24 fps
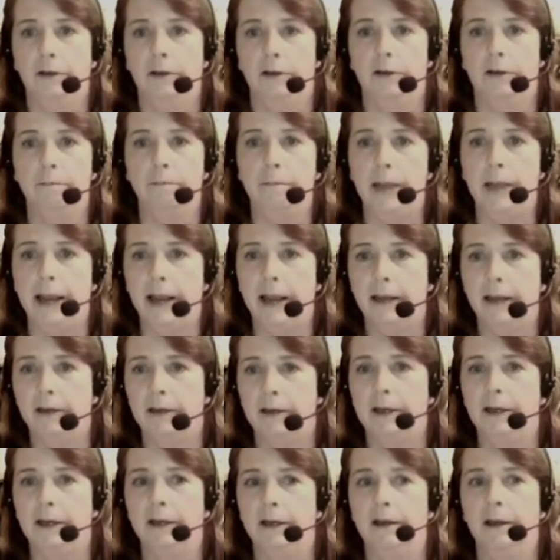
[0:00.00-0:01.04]

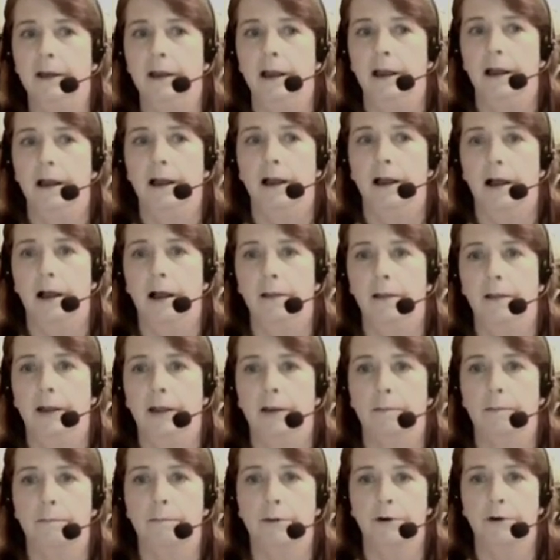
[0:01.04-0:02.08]
demanding
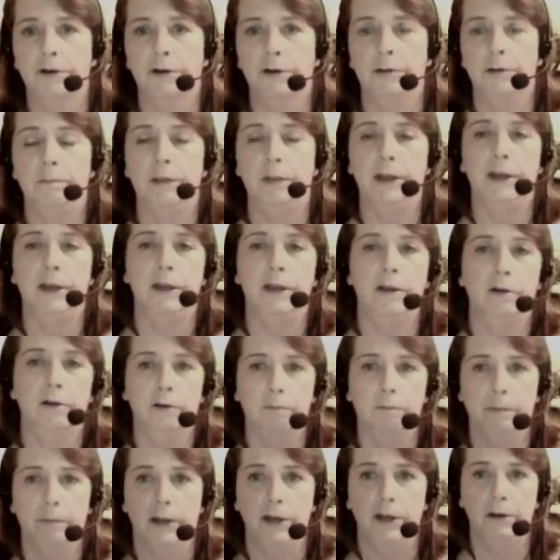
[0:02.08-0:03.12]
that a person be
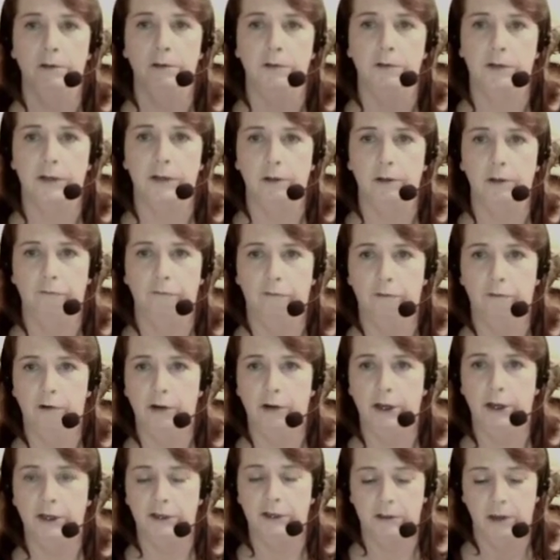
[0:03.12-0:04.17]
healed by using the
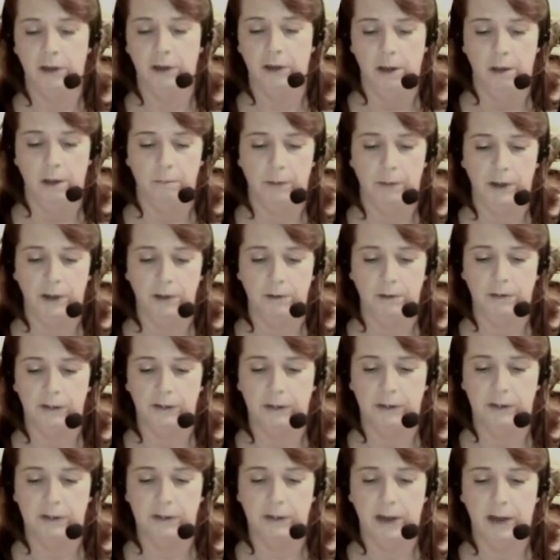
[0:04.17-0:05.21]
voice, by
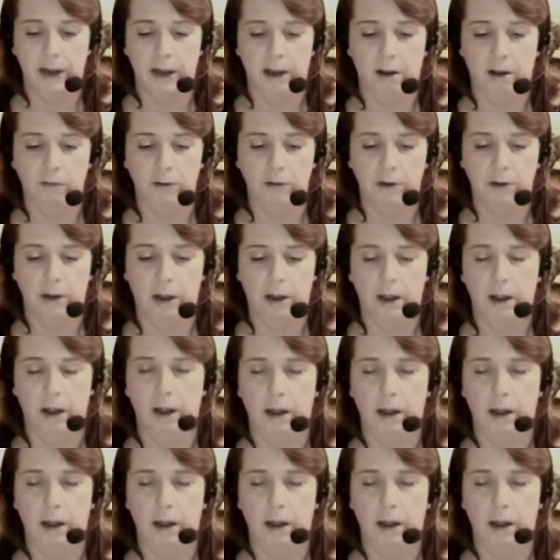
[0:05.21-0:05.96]
using sound,